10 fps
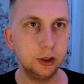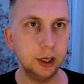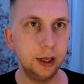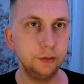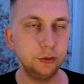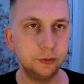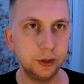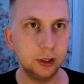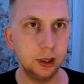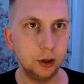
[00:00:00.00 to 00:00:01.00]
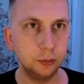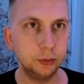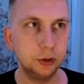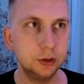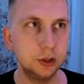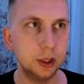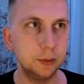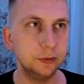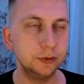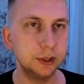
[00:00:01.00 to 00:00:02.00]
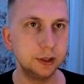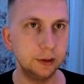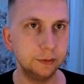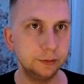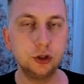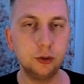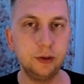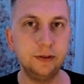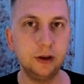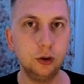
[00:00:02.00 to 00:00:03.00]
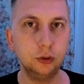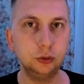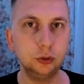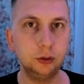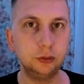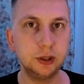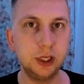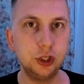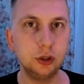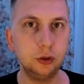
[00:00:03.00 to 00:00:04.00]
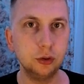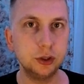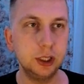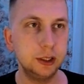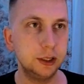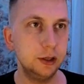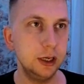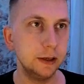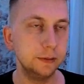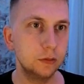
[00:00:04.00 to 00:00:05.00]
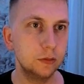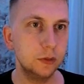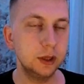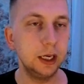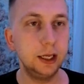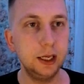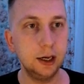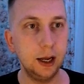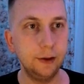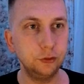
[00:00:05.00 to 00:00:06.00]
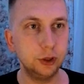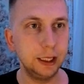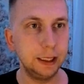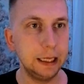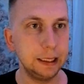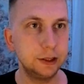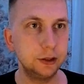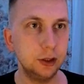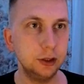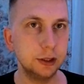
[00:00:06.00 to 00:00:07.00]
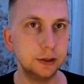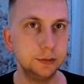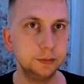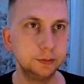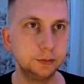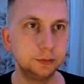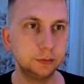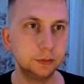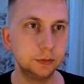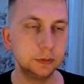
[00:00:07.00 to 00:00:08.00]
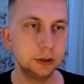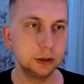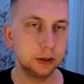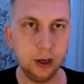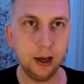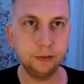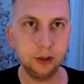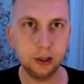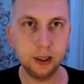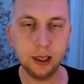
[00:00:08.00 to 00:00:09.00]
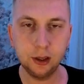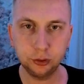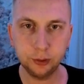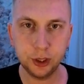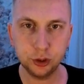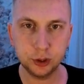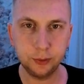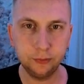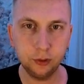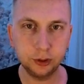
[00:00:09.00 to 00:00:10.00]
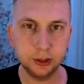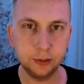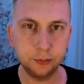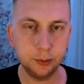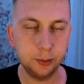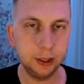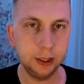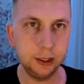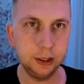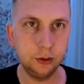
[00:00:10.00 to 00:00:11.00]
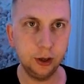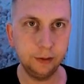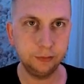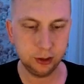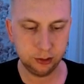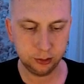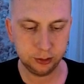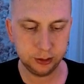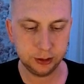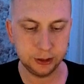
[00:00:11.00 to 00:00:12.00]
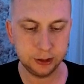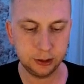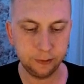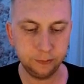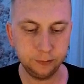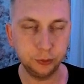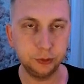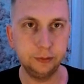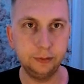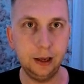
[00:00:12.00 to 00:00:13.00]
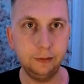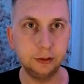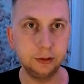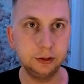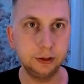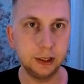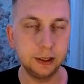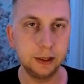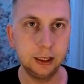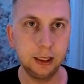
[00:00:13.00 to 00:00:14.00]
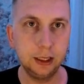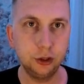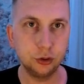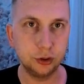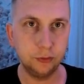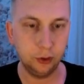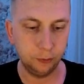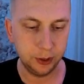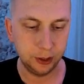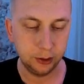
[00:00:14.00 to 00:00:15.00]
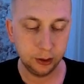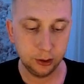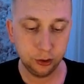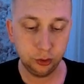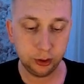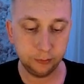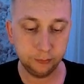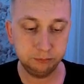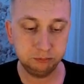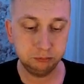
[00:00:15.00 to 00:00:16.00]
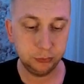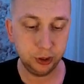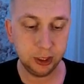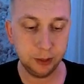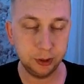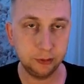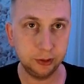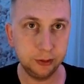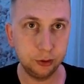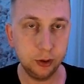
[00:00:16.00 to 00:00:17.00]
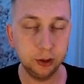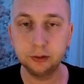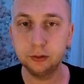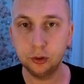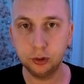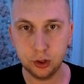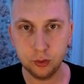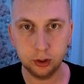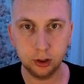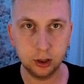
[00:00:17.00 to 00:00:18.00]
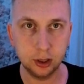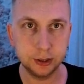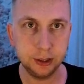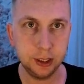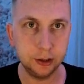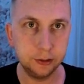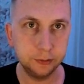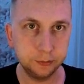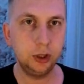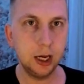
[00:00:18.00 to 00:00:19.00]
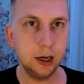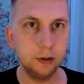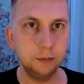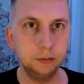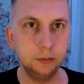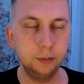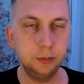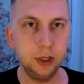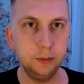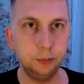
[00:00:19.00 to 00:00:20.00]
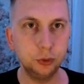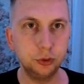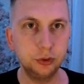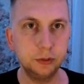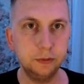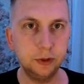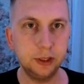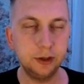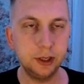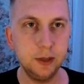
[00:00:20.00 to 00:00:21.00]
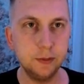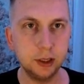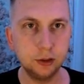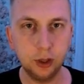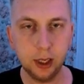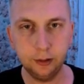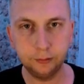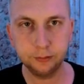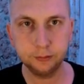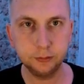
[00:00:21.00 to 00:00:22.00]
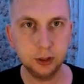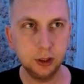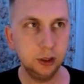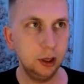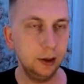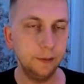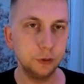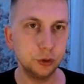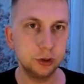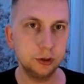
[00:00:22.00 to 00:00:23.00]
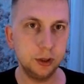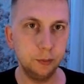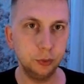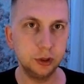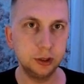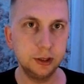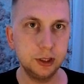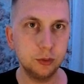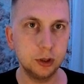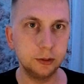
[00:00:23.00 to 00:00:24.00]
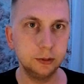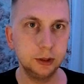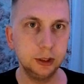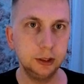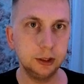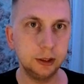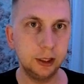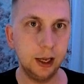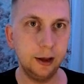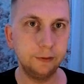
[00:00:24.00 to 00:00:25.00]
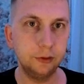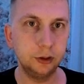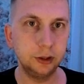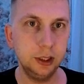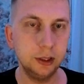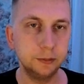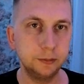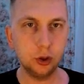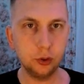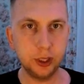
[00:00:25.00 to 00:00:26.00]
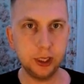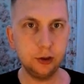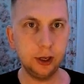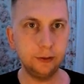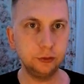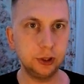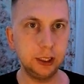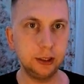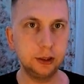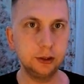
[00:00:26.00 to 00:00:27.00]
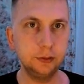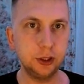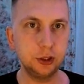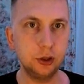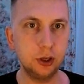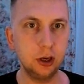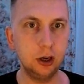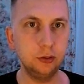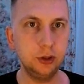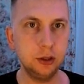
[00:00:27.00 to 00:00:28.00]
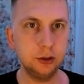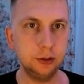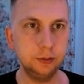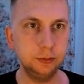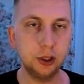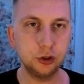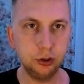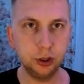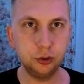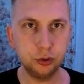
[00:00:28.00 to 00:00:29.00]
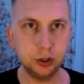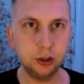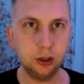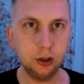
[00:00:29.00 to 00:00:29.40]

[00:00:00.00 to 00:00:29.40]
you're gonna have to fill out some of the stuff. So if I go to authorization consent screen, then here I have to click get started. If you have done AI automations before, then probably you have done this stuff, but if you haven't, then just follow me. You can rename it whatever you want, only you are gonna see it. You can input whatever email you have. I'm just inputting this one, that I have logged in. So here you have to click external audience because you're gonna use it